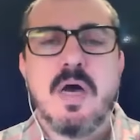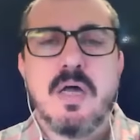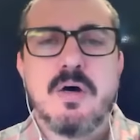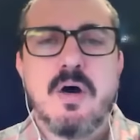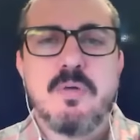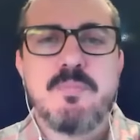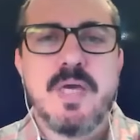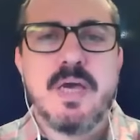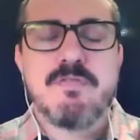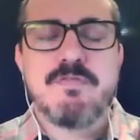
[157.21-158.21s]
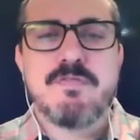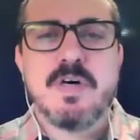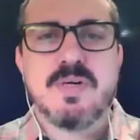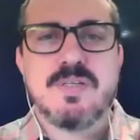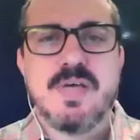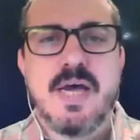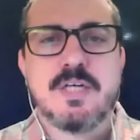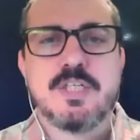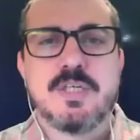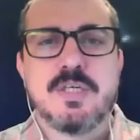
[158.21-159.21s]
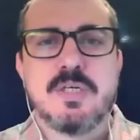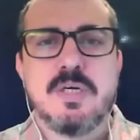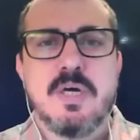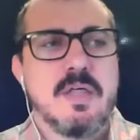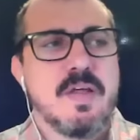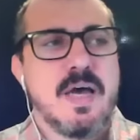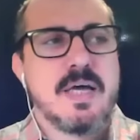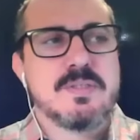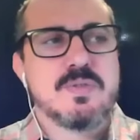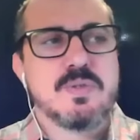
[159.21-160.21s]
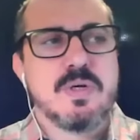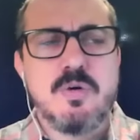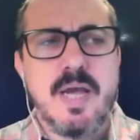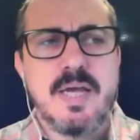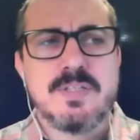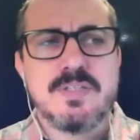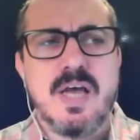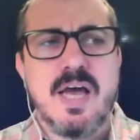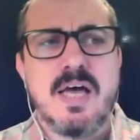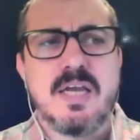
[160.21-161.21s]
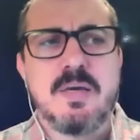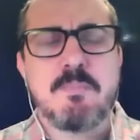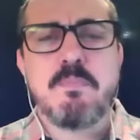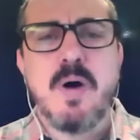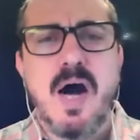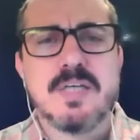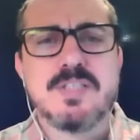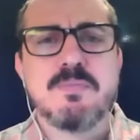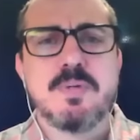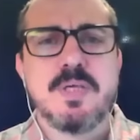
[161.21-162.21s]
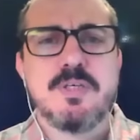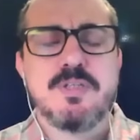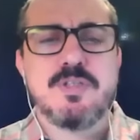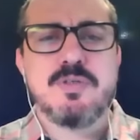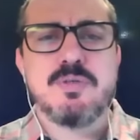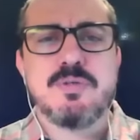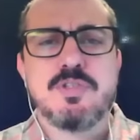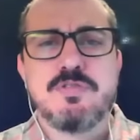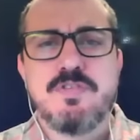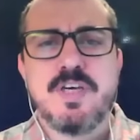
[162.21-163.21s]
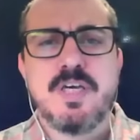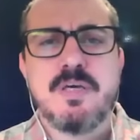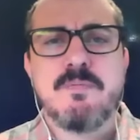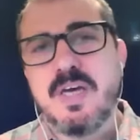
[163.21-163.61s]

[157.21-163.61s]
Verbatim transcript: an RBF transaction that creates an impossibly huge fee,